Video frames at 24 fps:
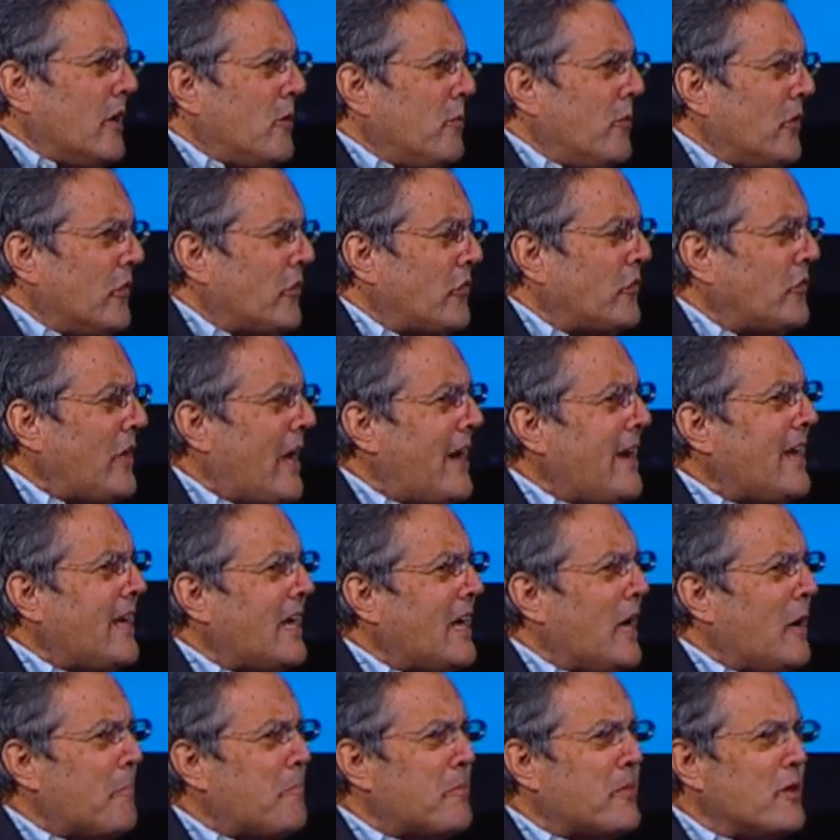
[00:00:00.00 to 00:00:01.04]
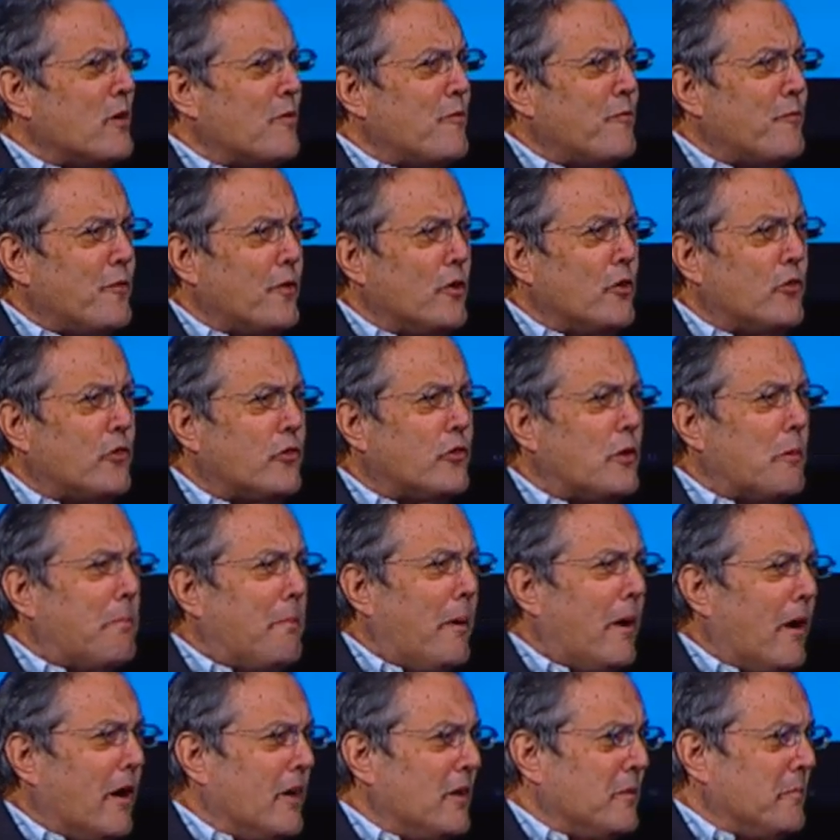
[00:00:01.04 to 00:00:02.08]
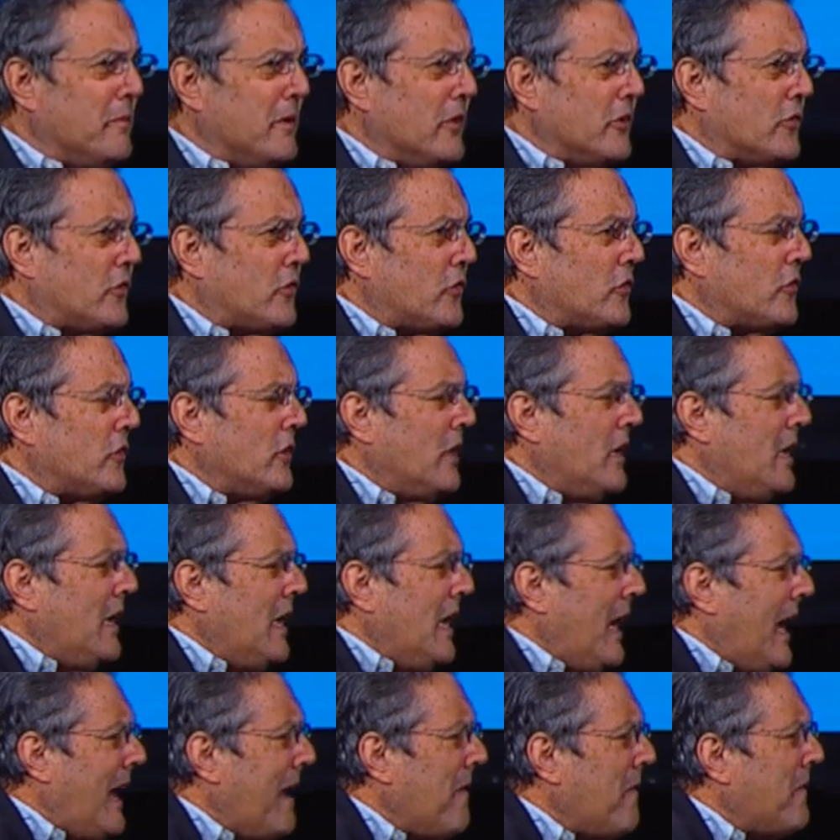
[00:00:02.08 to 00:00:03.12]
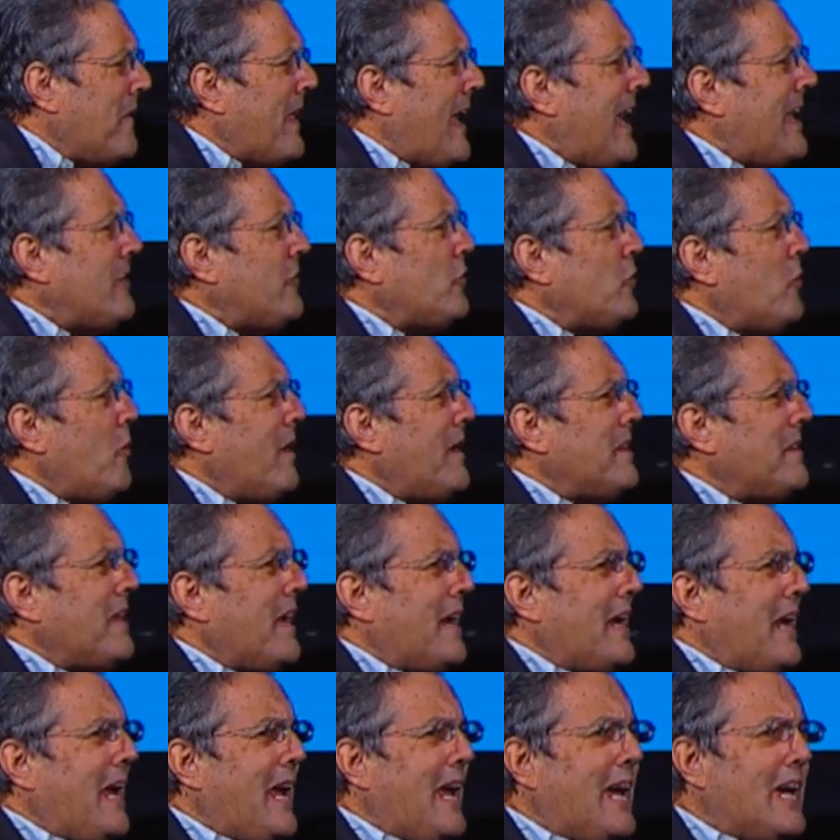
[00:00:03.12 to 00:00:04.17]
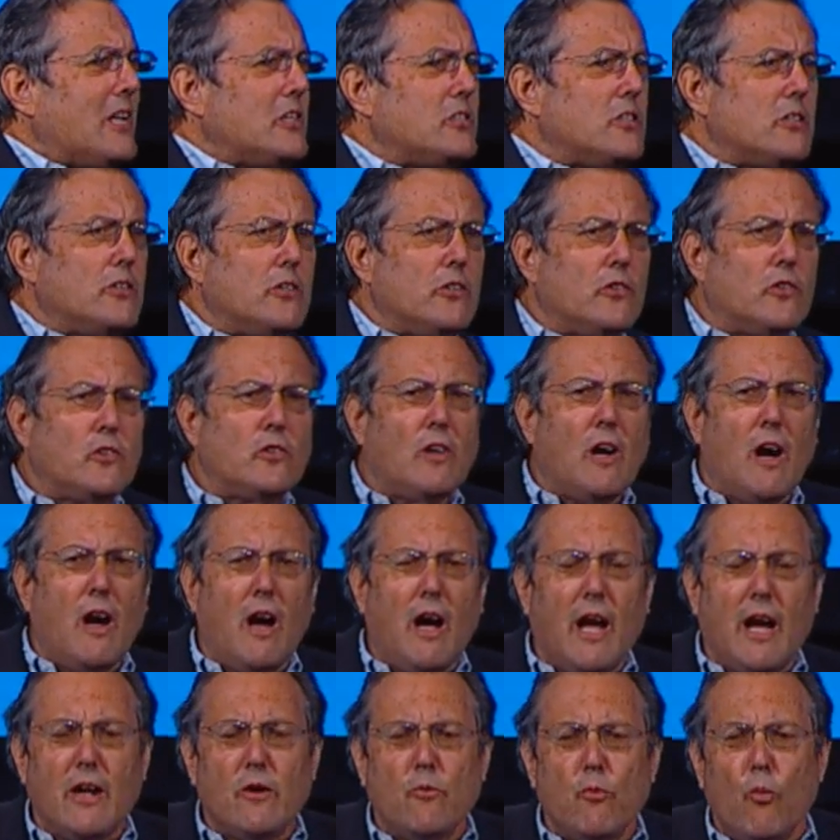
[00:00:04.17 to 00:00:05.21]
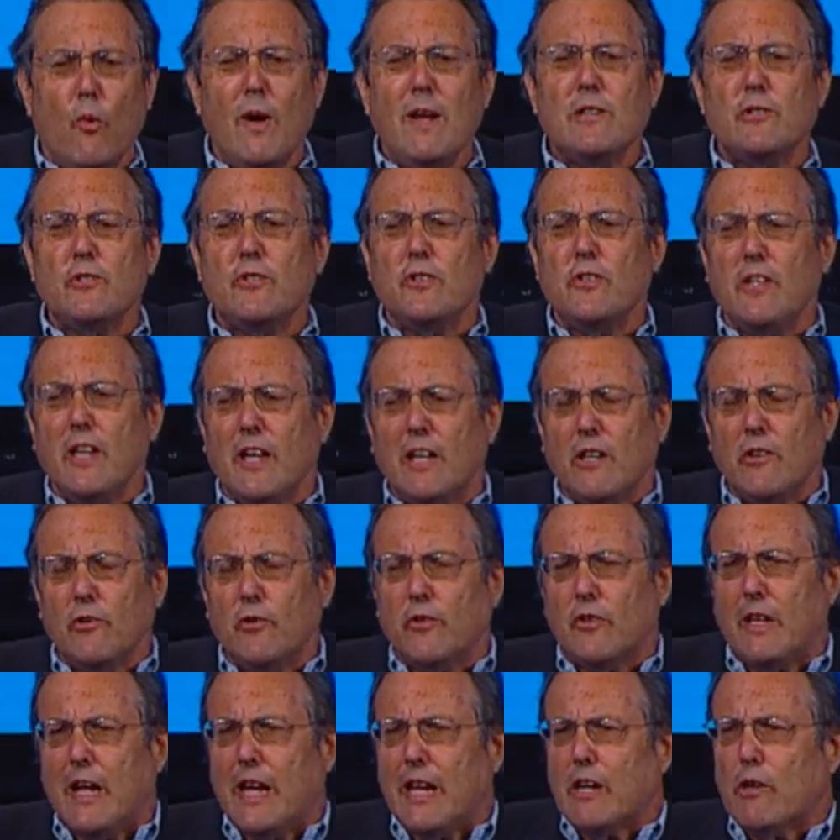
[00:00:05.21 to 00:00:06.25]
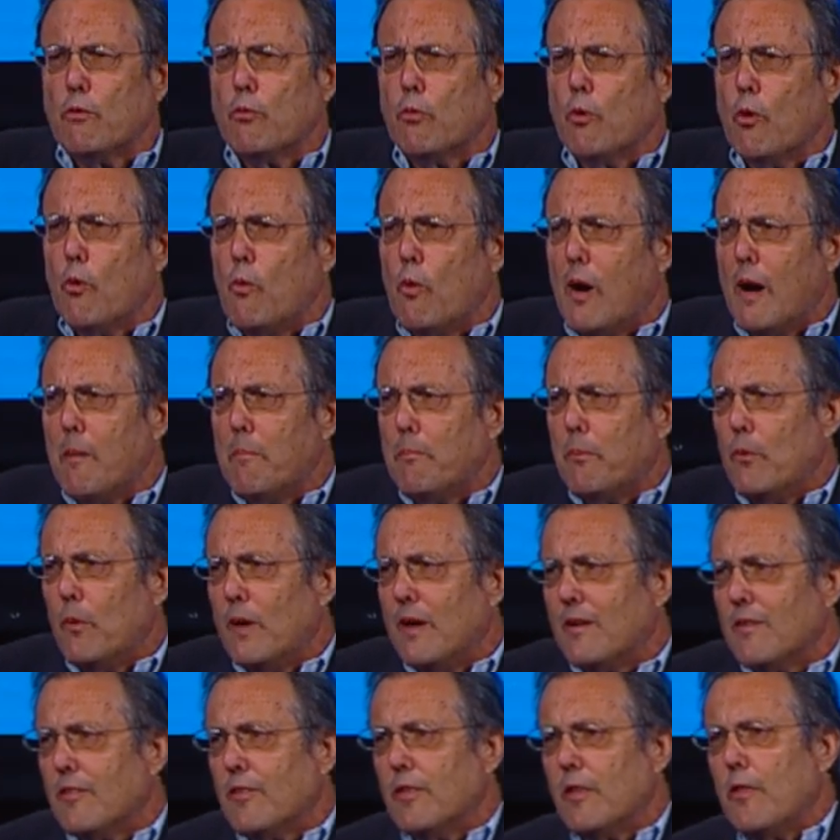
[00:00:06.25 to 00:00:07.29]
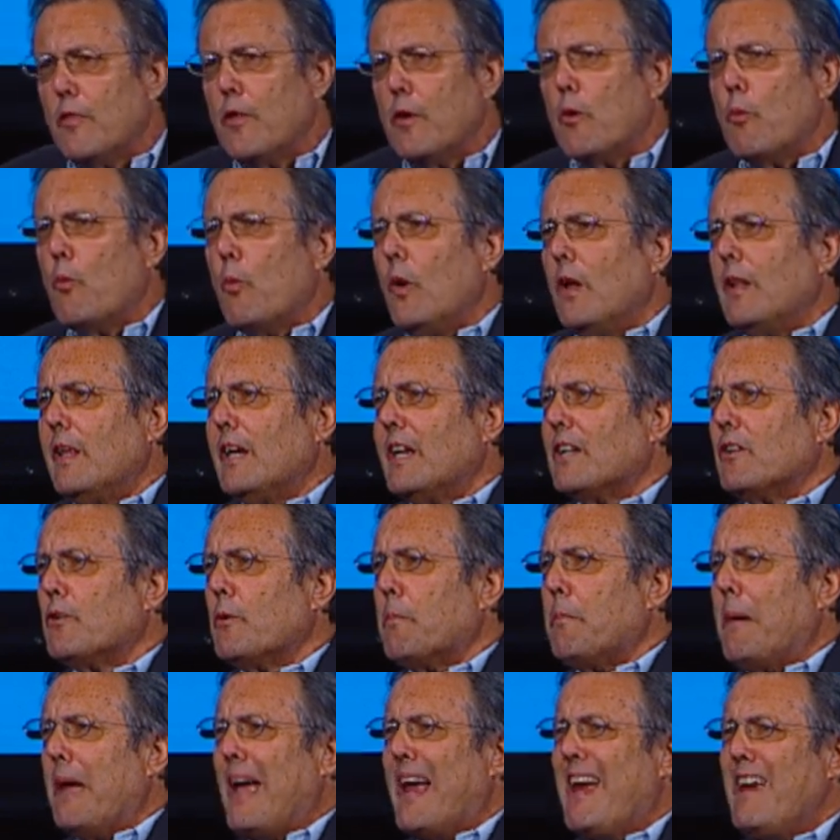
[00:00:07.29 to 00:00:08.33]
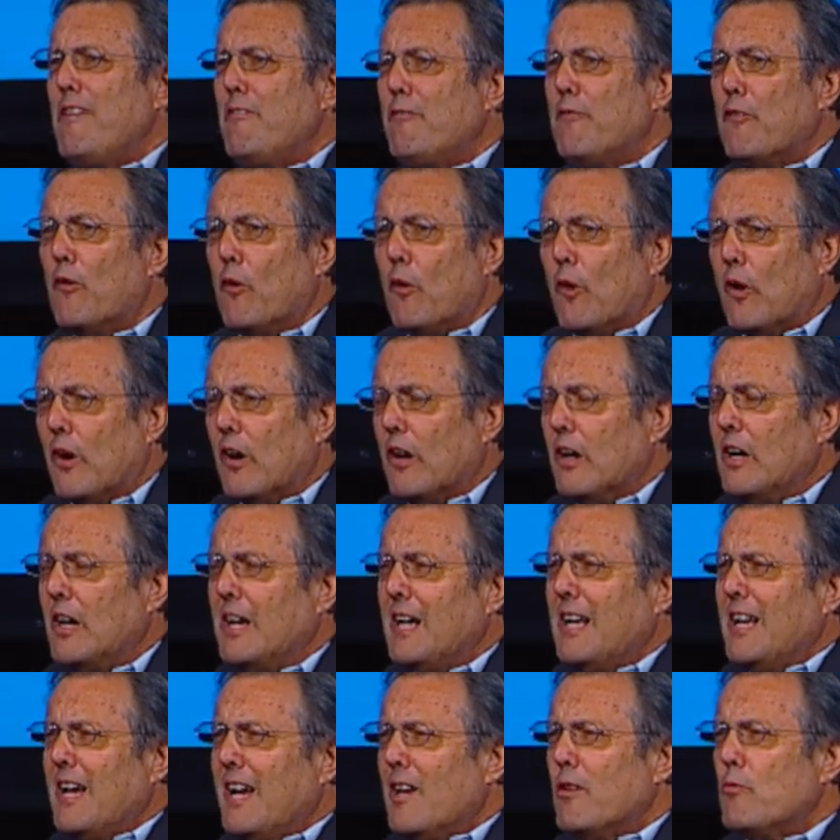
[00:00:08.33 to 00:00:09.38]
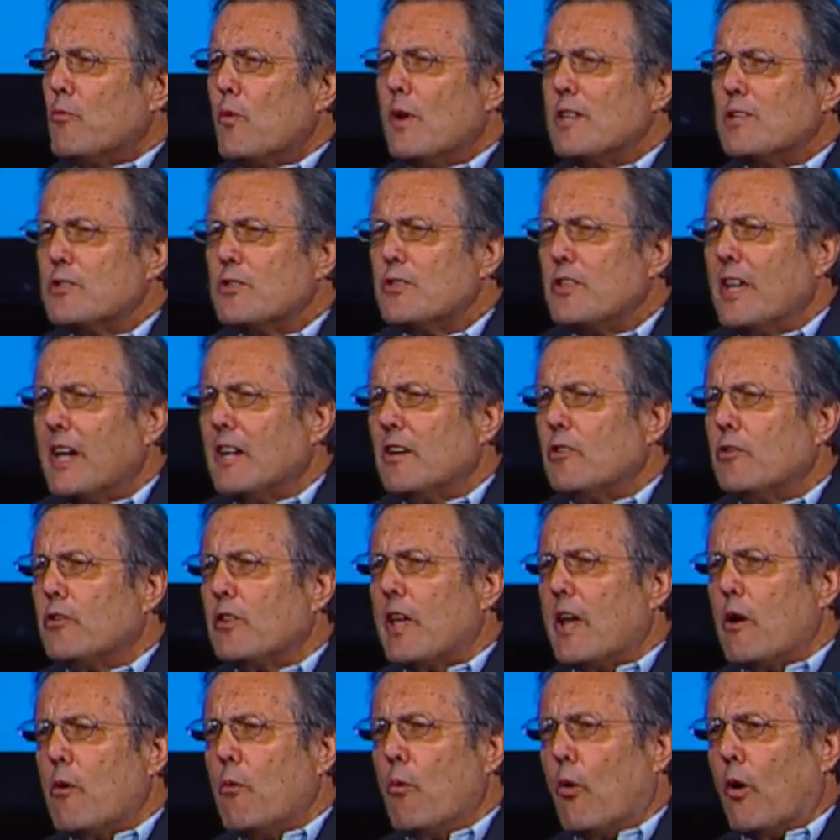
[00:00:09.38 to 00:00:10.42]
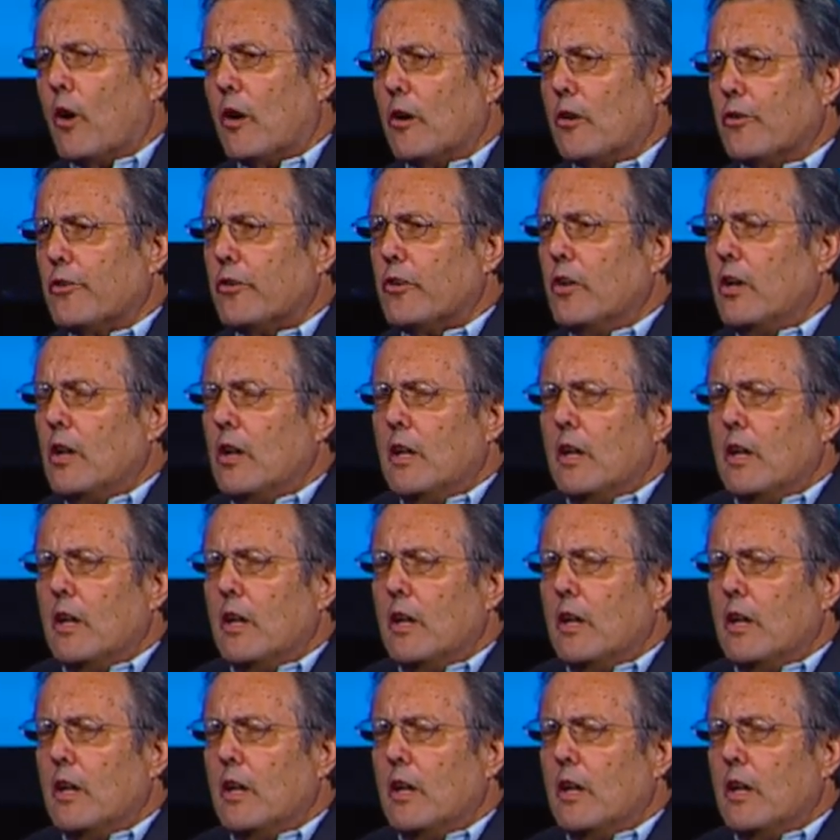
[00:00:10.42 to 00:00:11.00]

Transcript: and were setting up their first apartments. And that's when they had to decide which things they grew up with they're willing to pay for and which things they weren't.